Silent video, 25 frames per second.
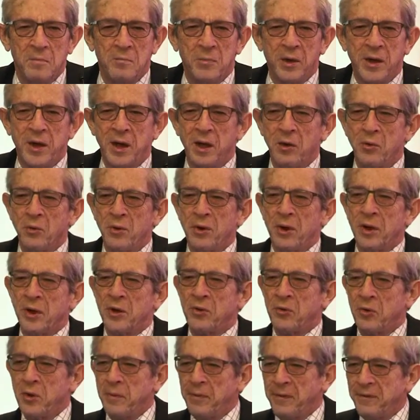but here were a
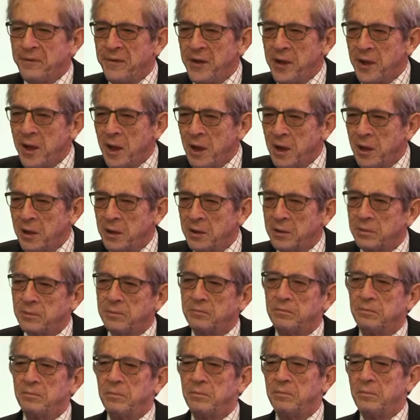group of young
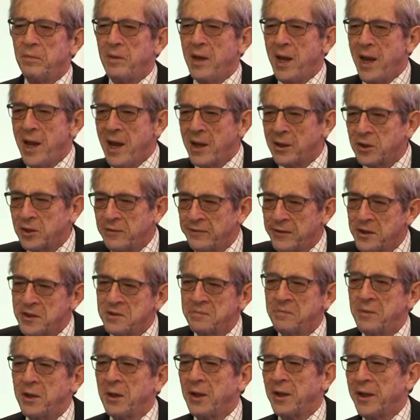
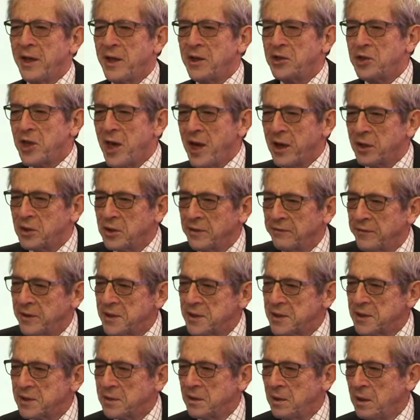activists, middle-aged
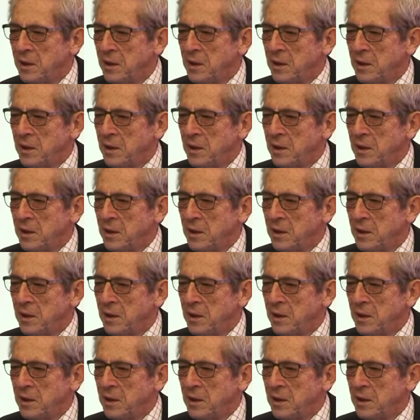activists,